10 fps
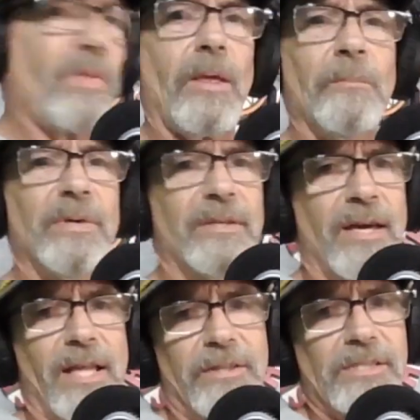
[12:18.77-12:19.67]
But
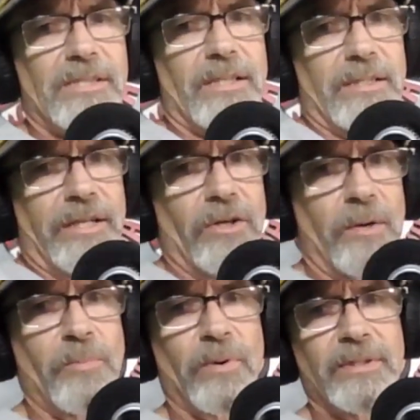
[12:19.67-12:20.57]
yeah, this, a
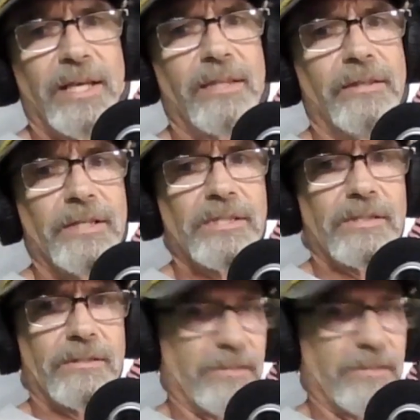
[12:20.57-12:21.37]
board like this,